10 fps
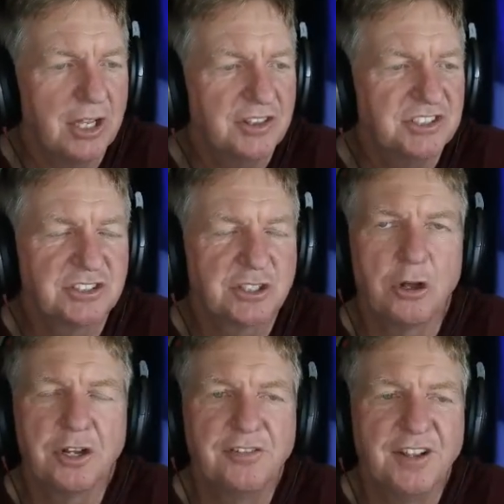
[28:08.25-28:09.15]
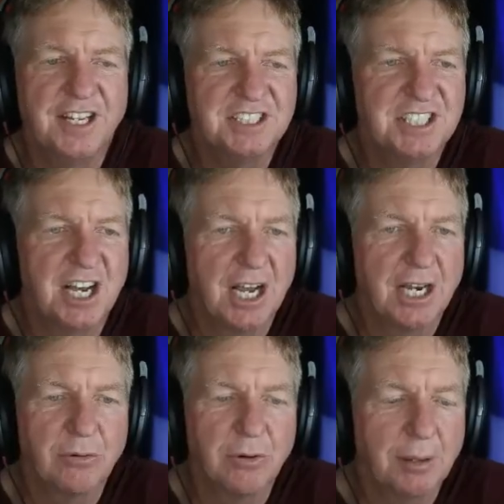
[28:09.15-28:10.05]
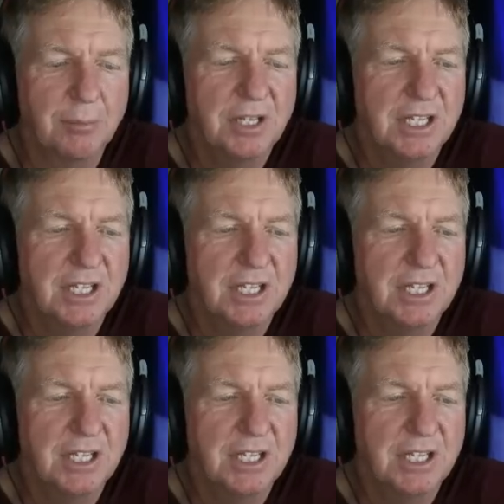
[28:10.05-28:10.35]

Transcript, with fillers: This is called a phase diagram.